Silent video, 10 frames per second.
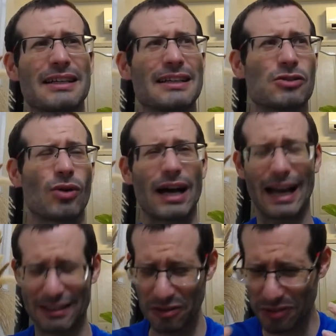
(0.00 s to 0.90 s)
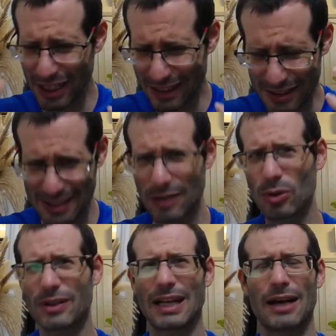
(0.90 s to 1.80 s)
So I didn't really understand
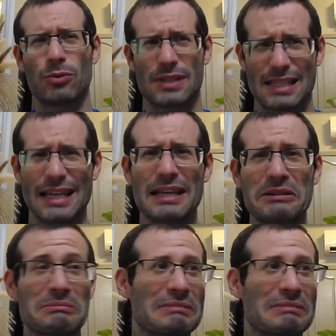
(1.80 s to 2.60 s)
what I was seeing,